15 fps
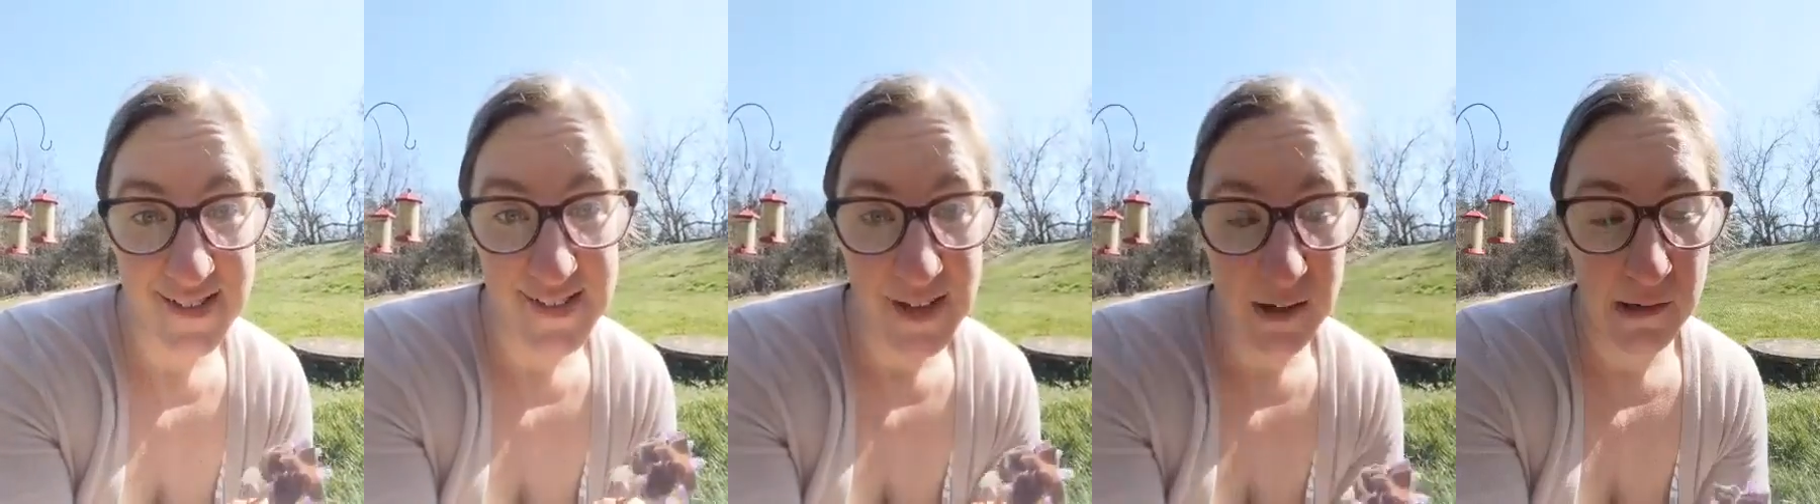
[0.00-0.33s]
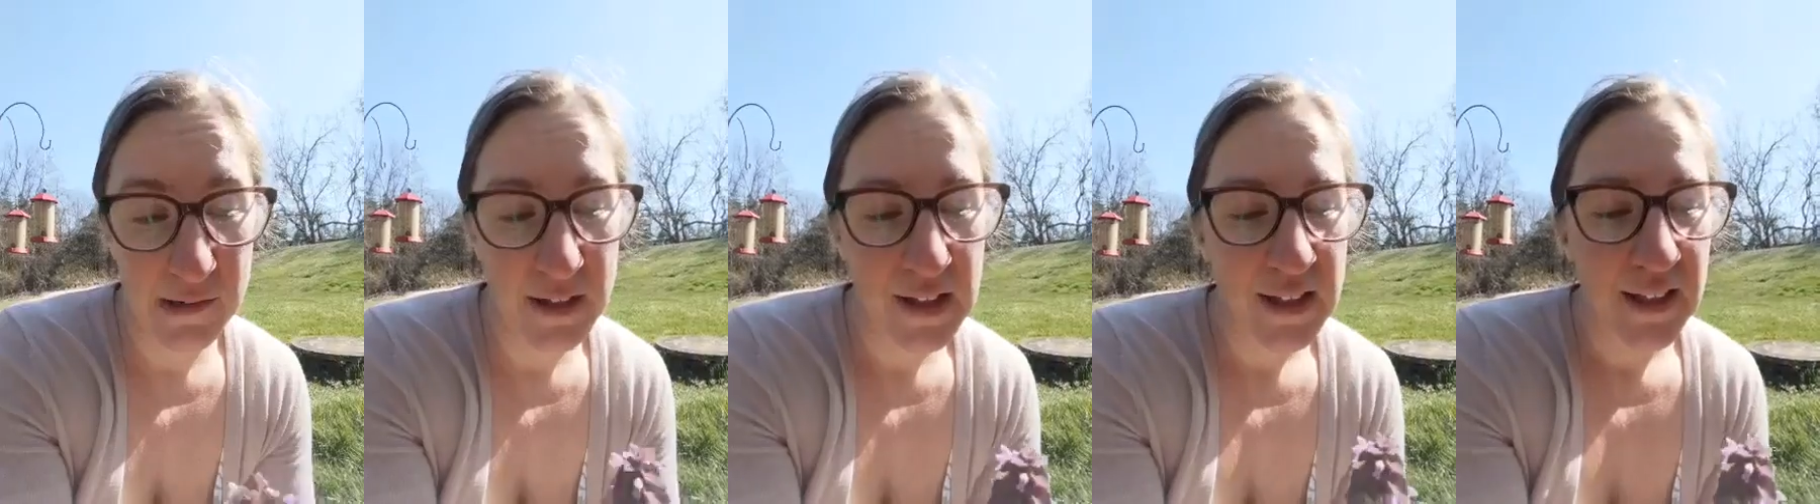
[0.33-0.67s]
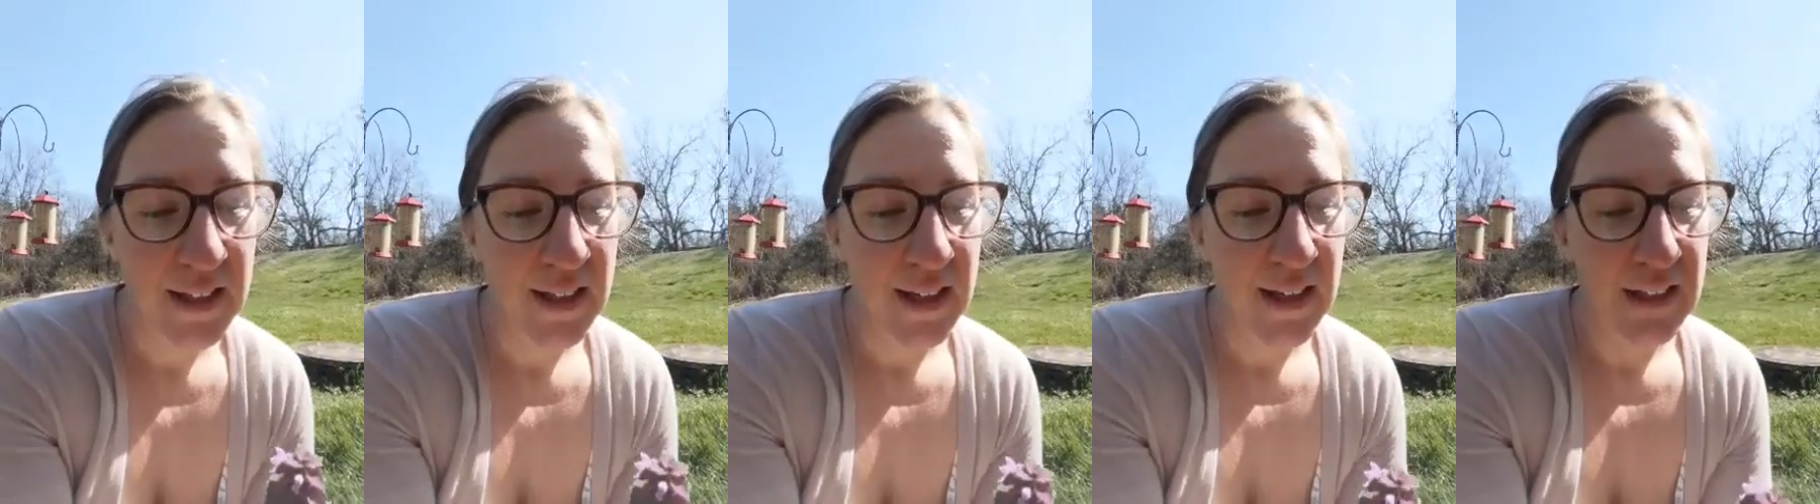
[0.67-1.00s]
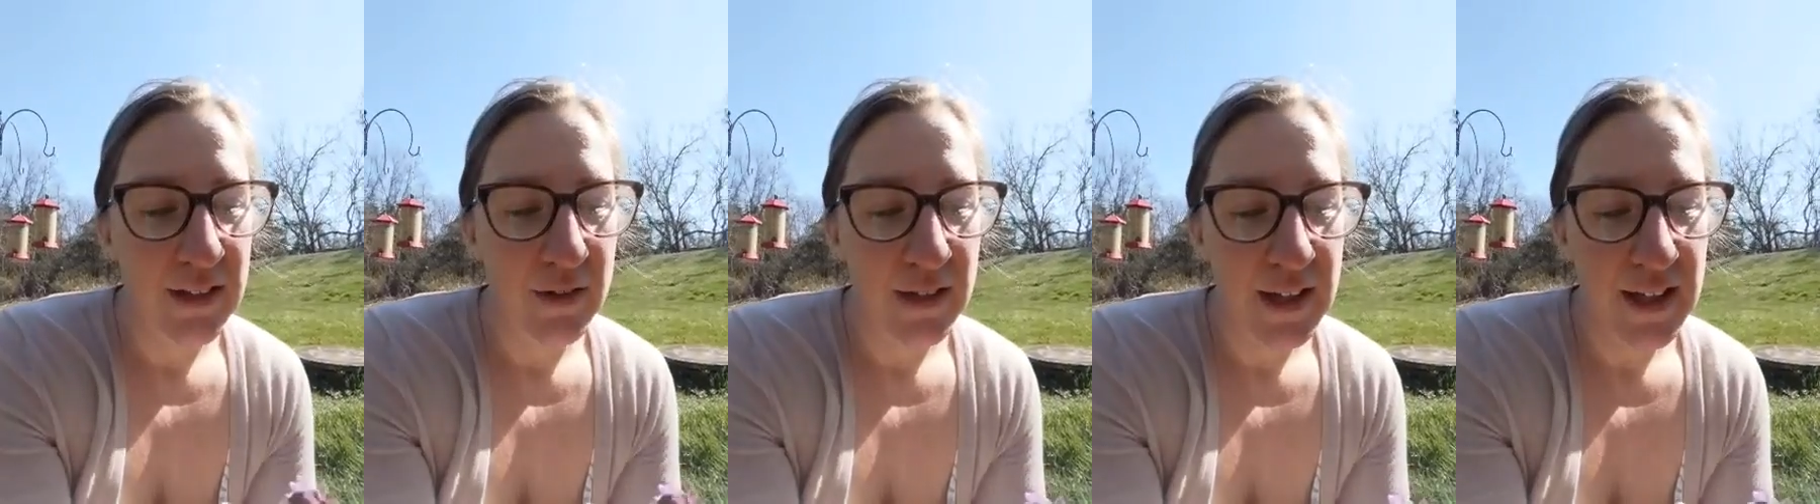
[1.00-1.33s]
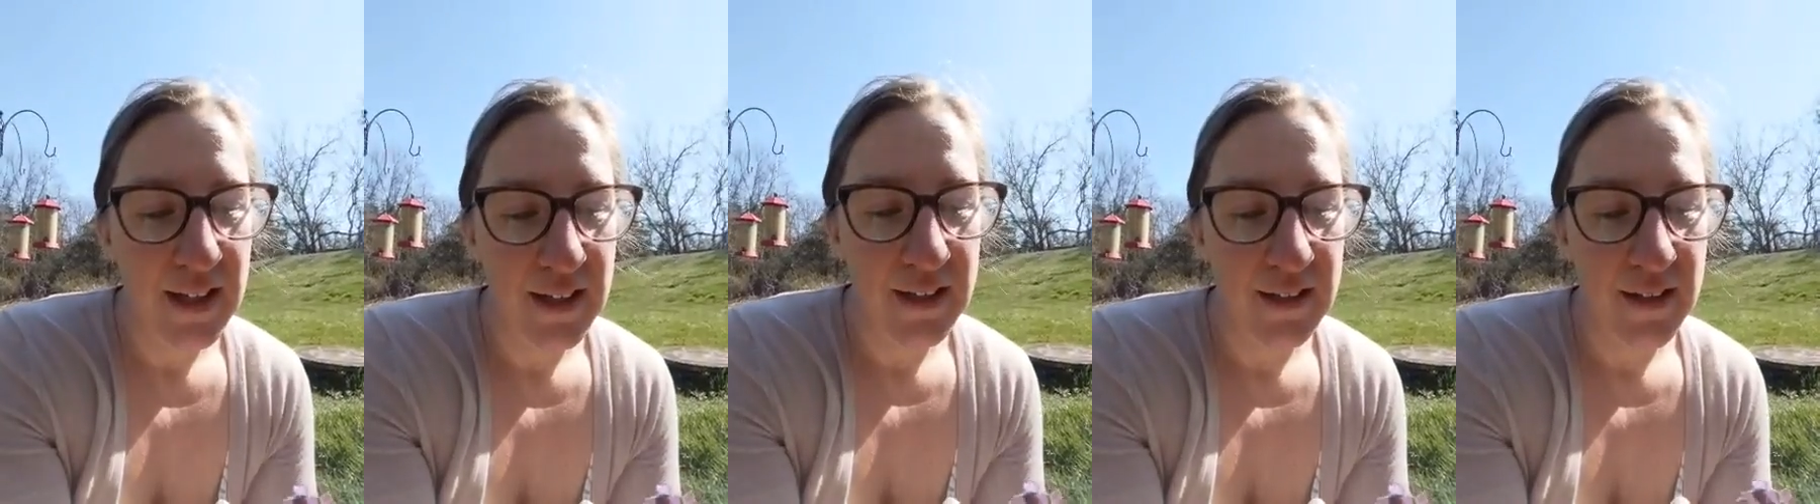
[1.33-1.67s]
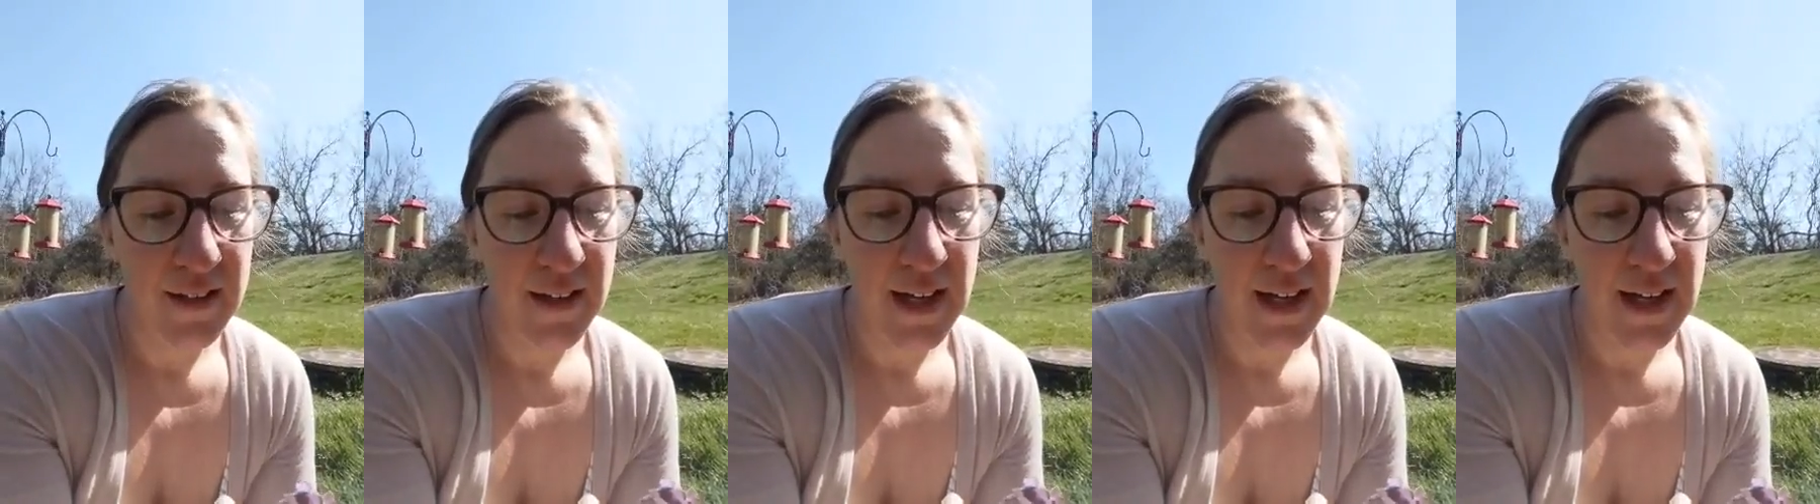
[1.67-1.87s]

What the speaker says: So you can